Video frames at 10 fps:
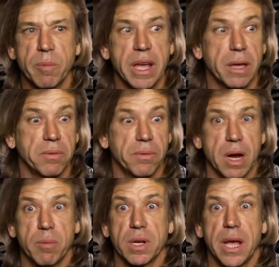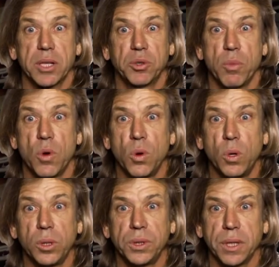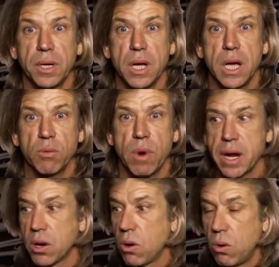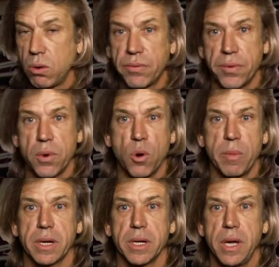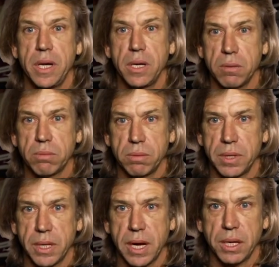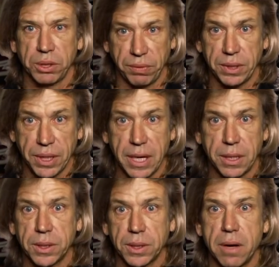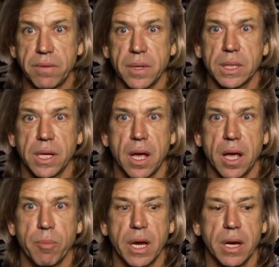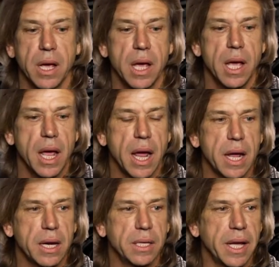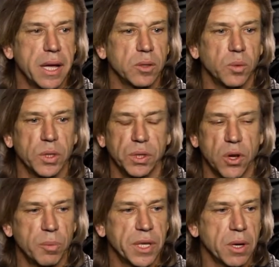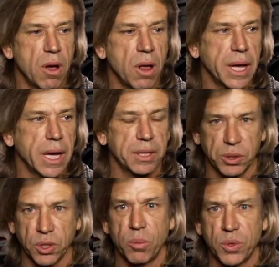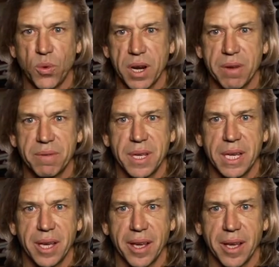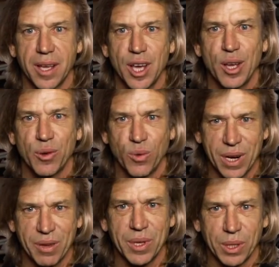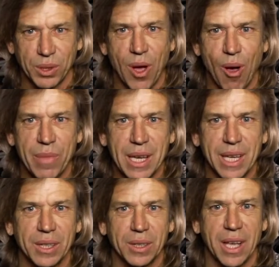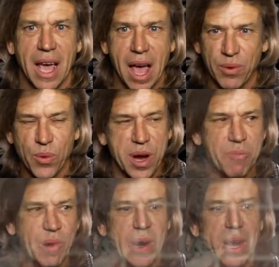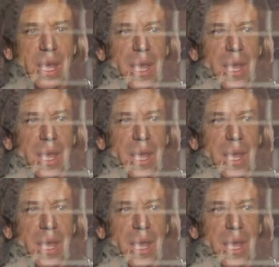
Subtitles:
we're making fiberglass molds and running cold foam and, really kind of sophisticated stuff for the time. And Dale's was sculpting all. I got to sculpt one of the zombies, the half creeper.